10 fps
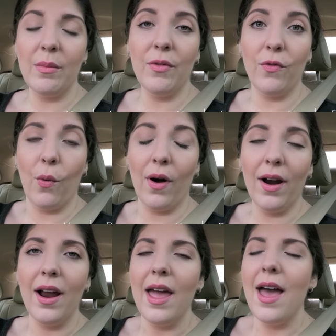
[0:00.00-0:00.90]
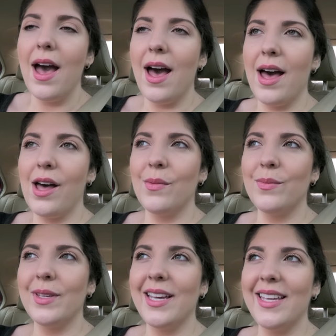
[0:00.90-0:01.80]
did before,
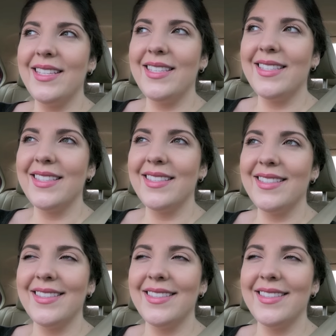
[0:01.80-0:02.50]
because um,